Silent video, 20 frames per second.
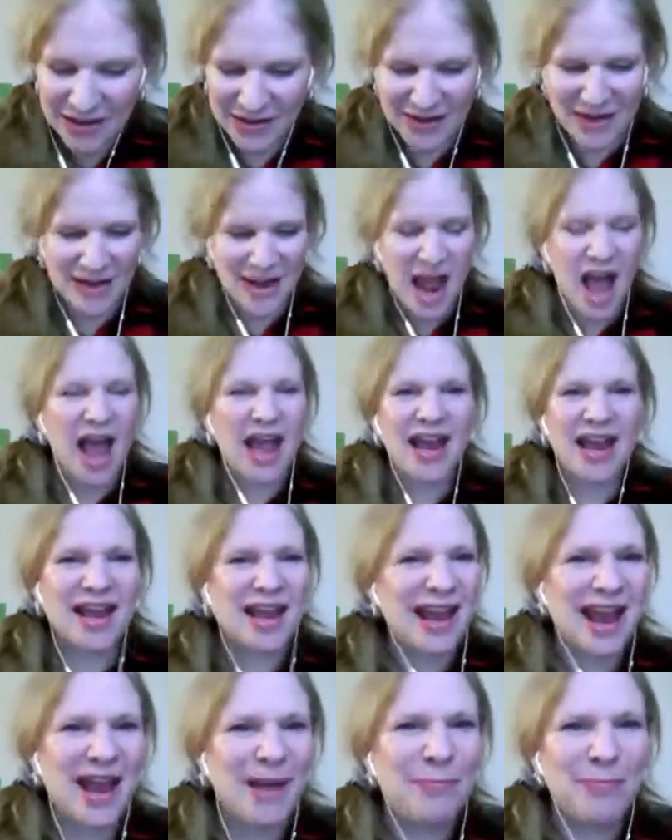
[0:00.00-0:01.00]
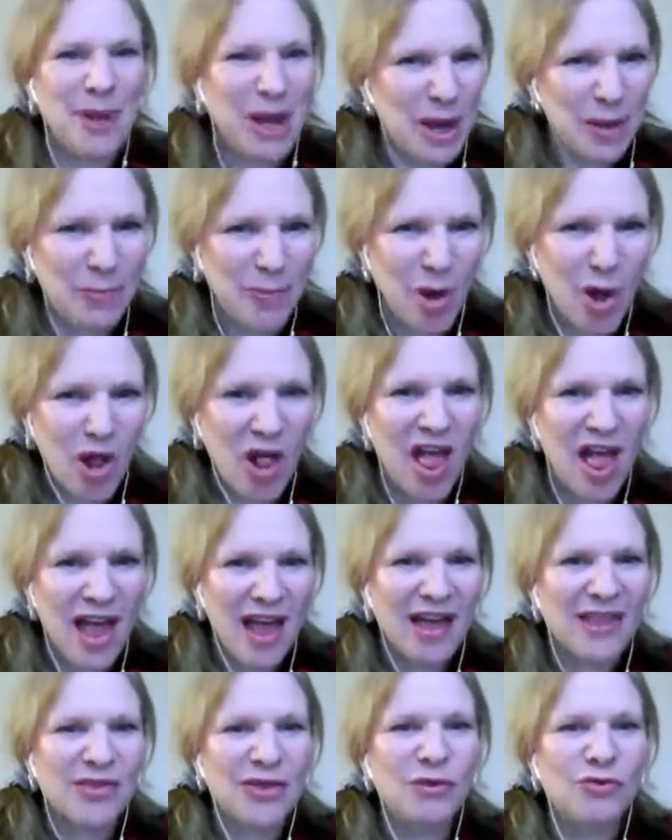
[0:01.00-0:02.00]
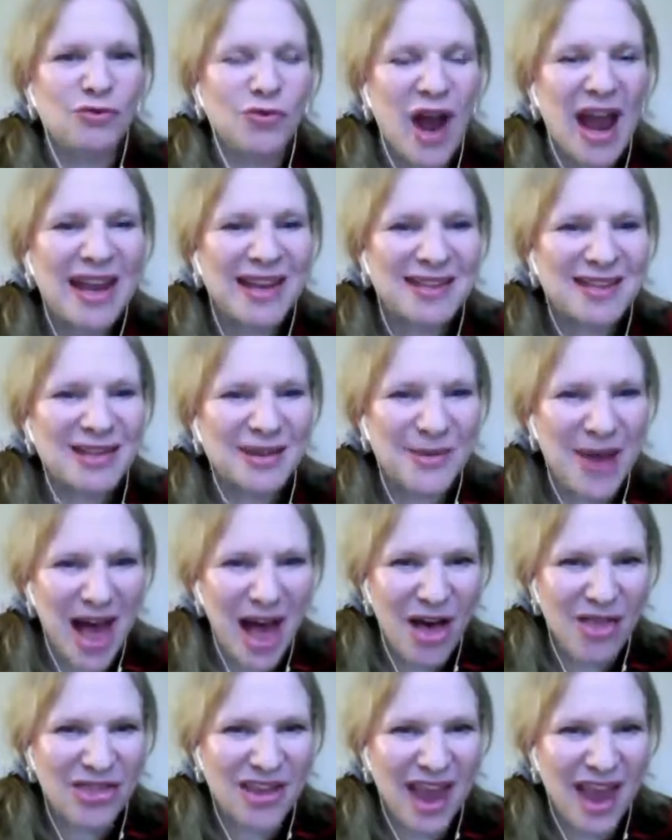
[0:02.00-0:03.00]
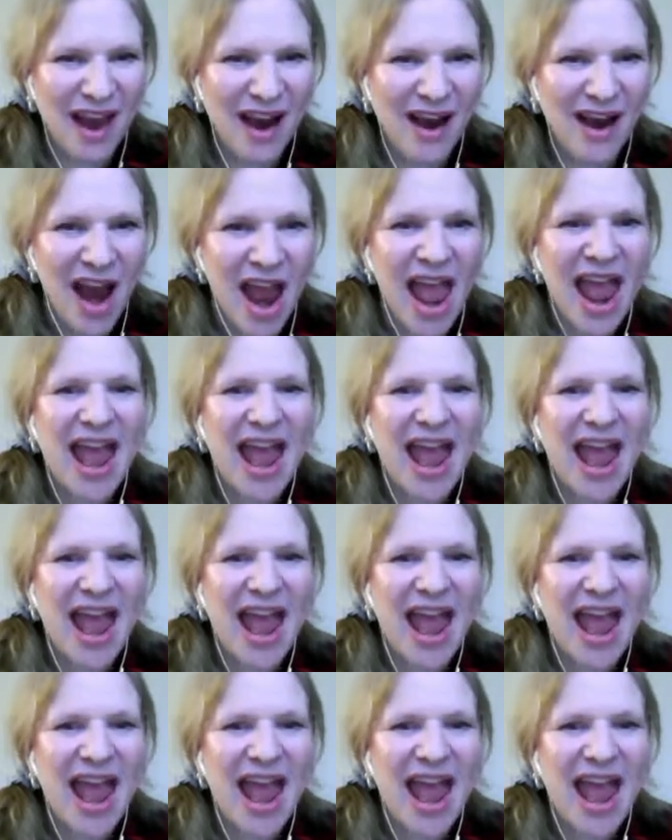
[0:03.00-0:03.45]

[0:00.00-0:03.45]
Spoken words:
denying people the right to healthcare.